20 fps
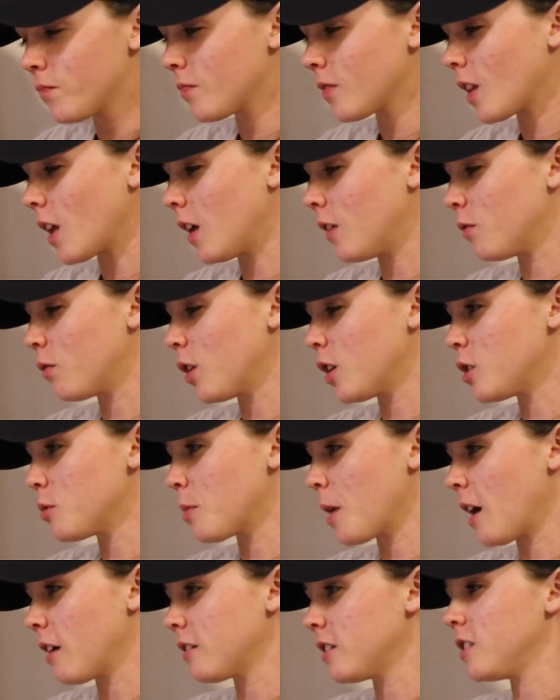and fudge
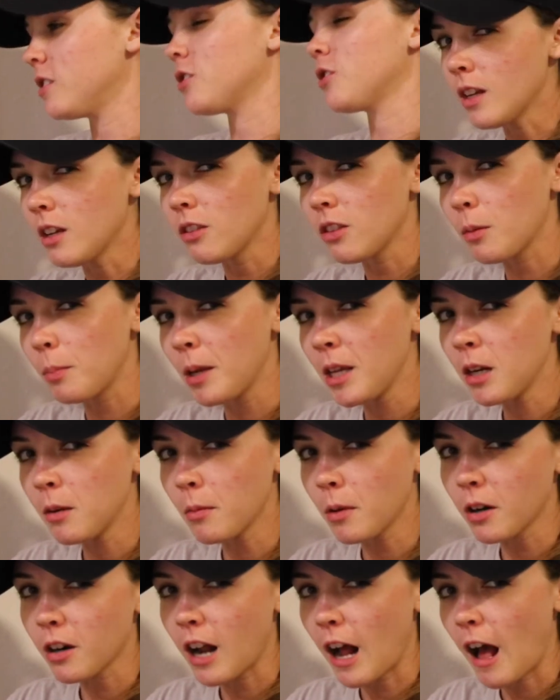brownies. The peanut
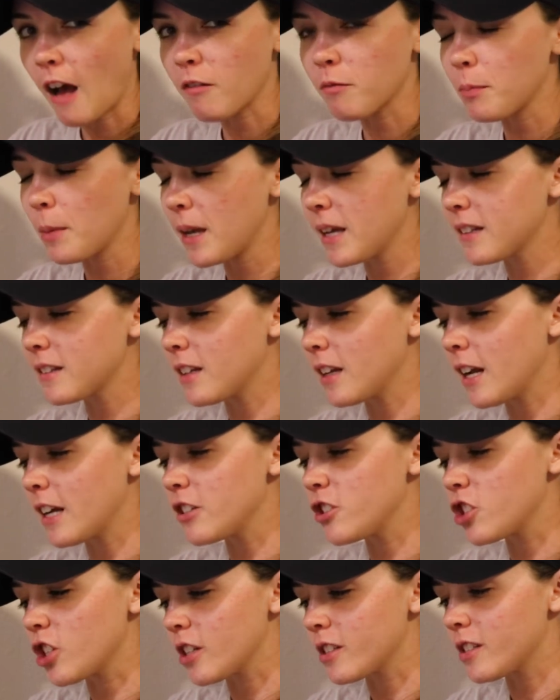butter half-baked that I
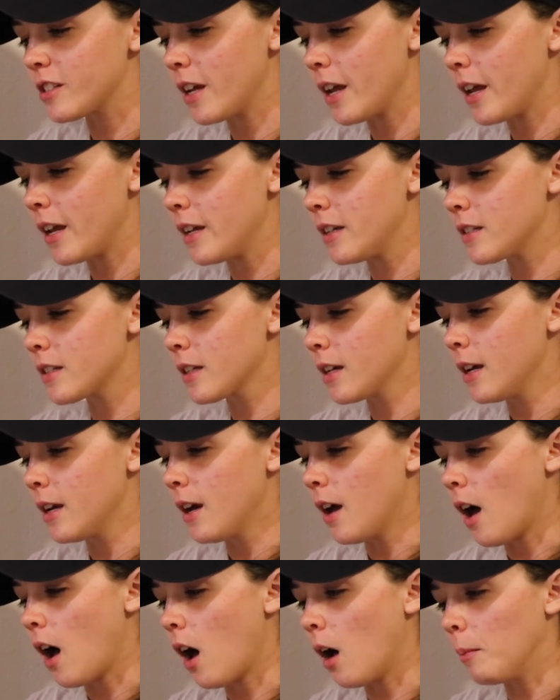just ate,
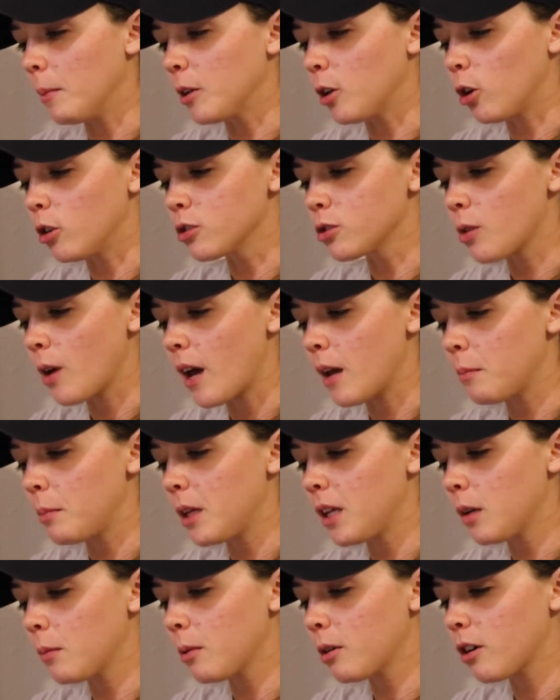it also had
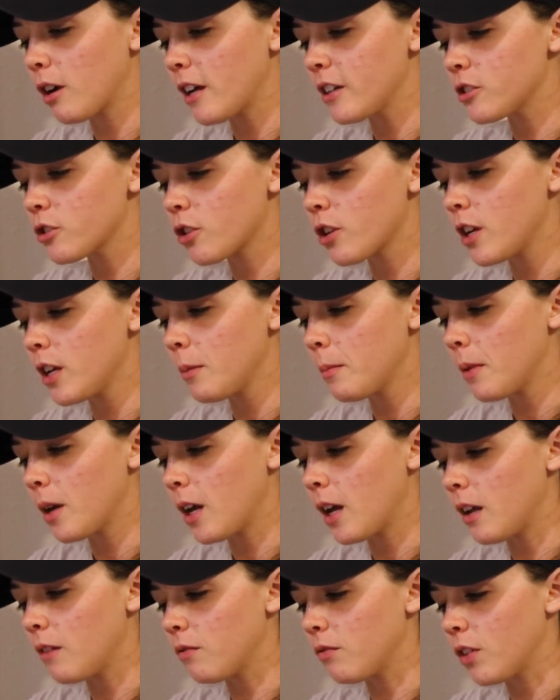peanut butter ice cream
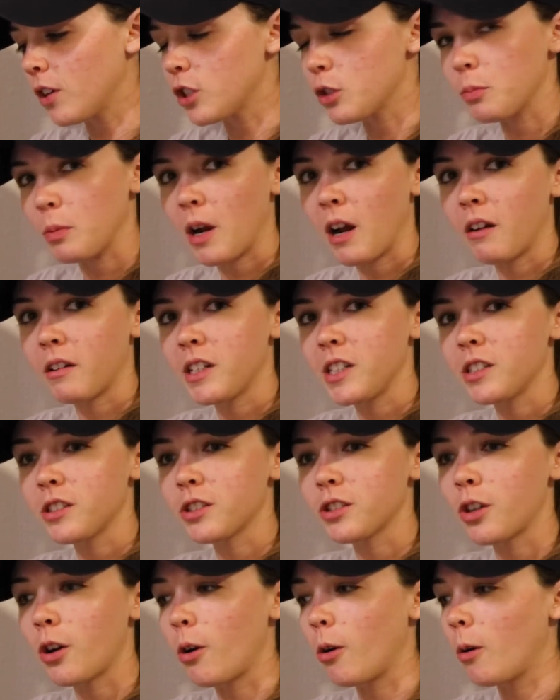and fudge brownies,
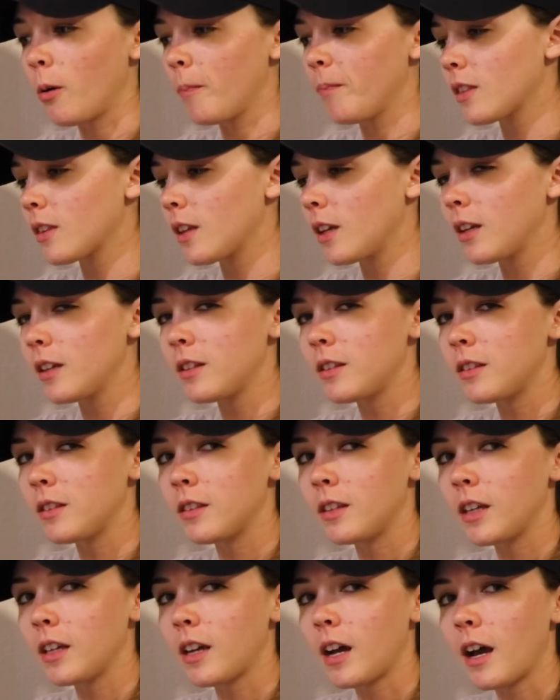so they
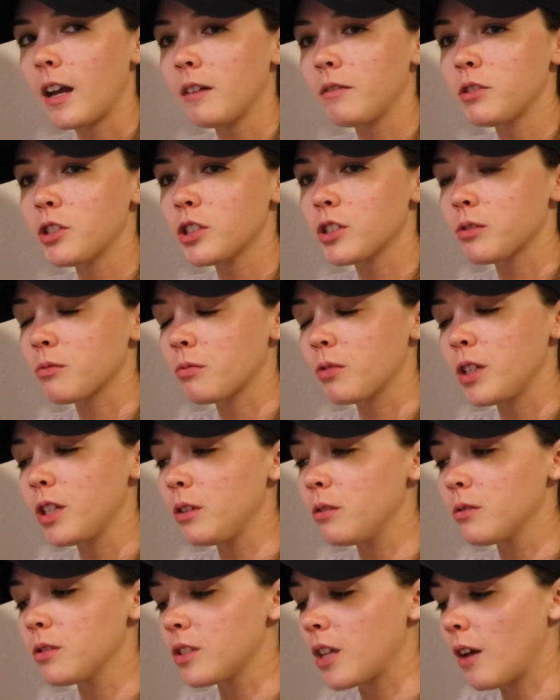kind of just
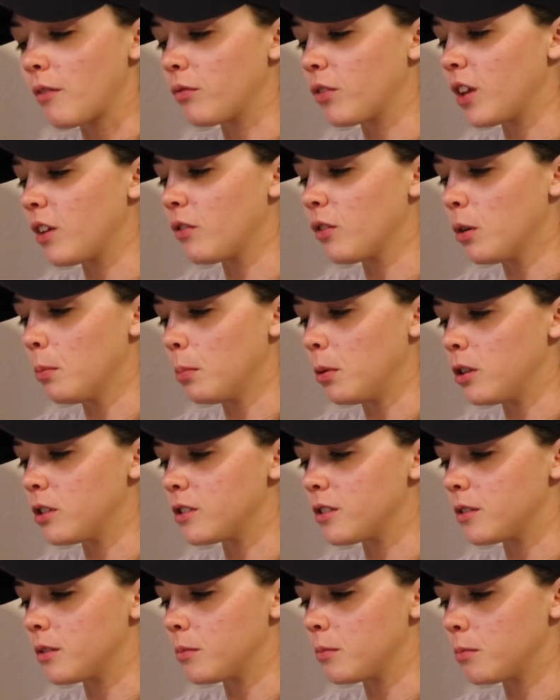reused that flavor and put
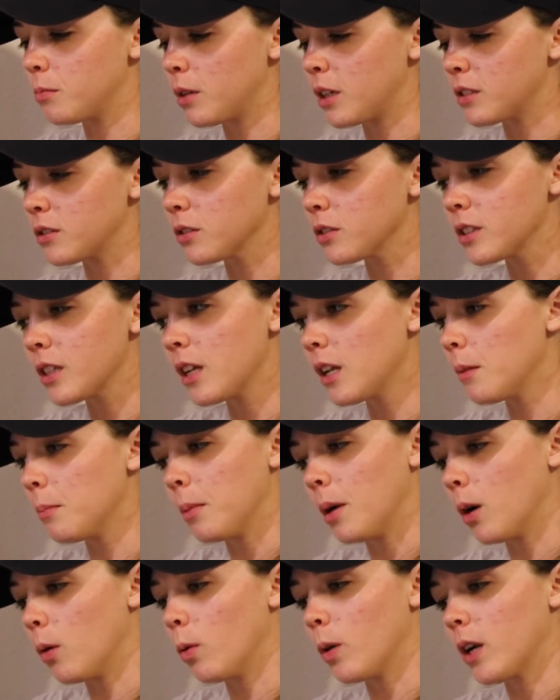pretzels in it,
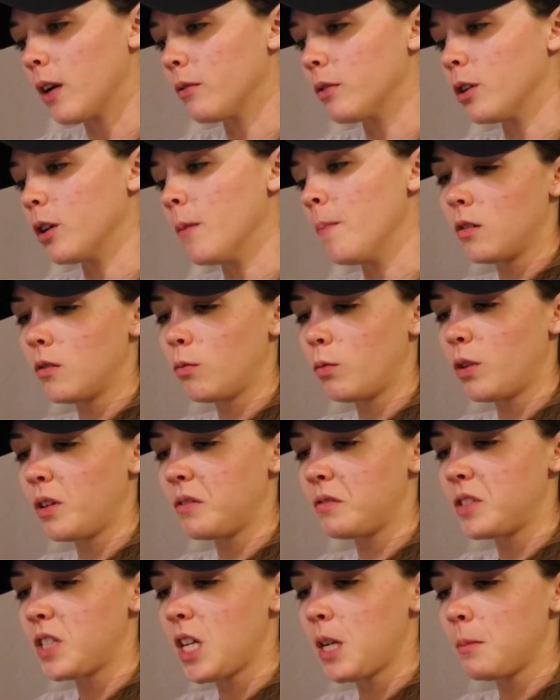but whatever.
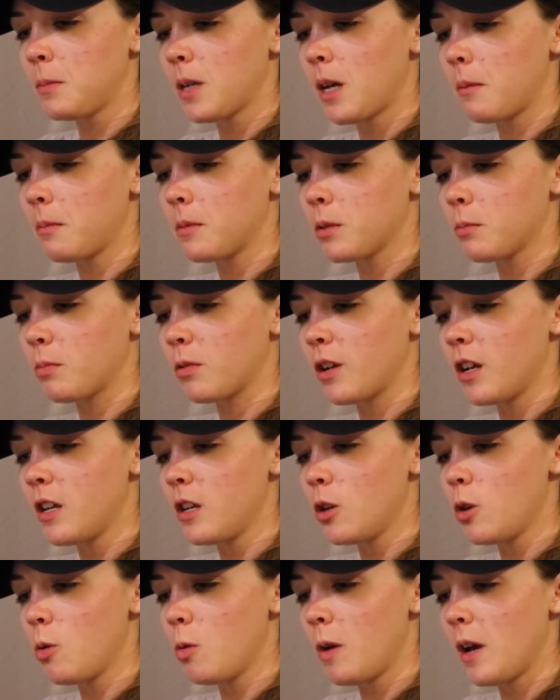We've teamed up to bring
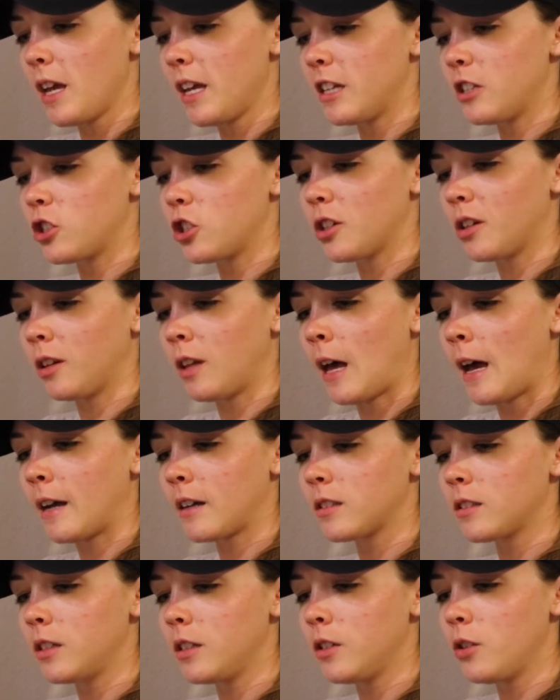you a
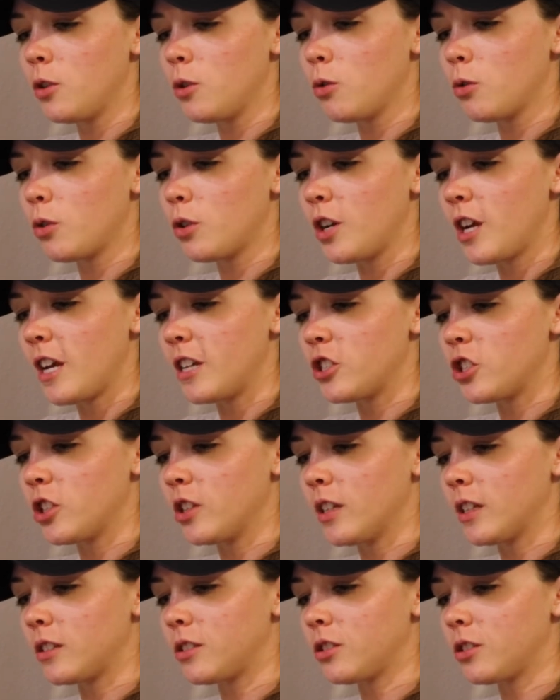chillaxing new creation
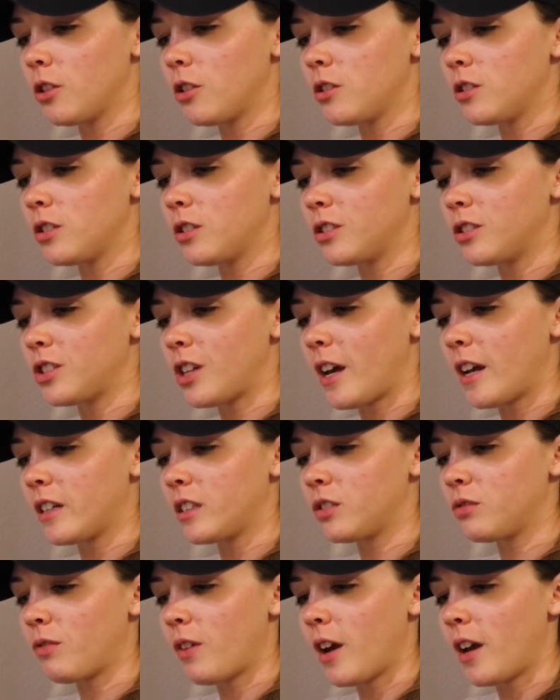that's certain to
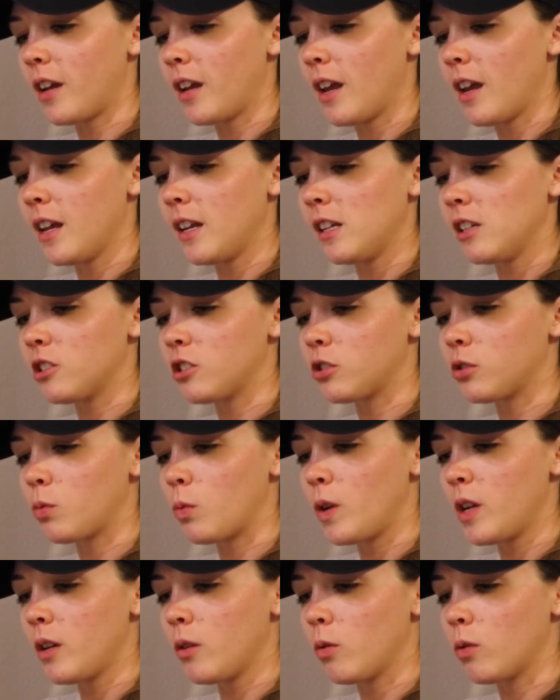satisfy any
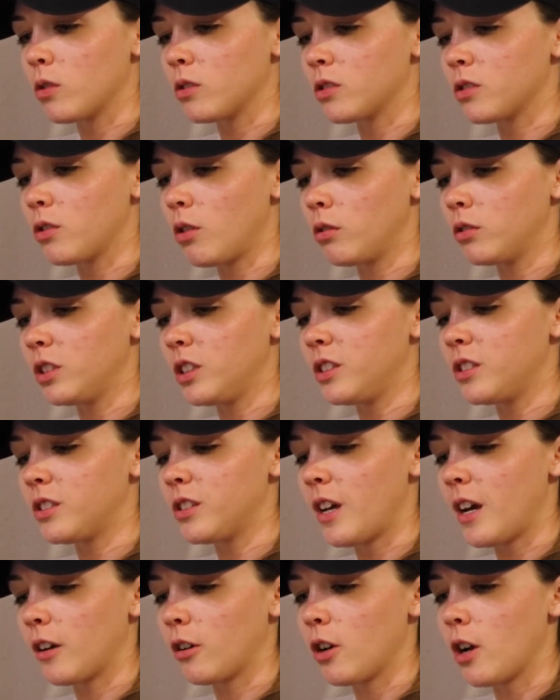sweet or salty
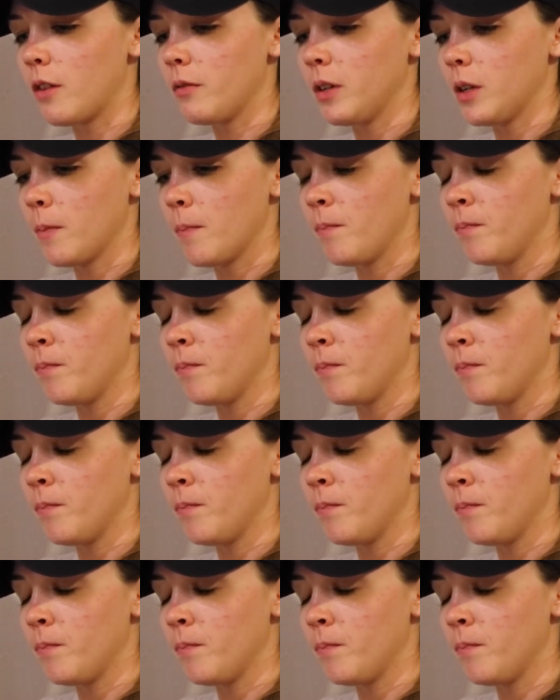snack craving.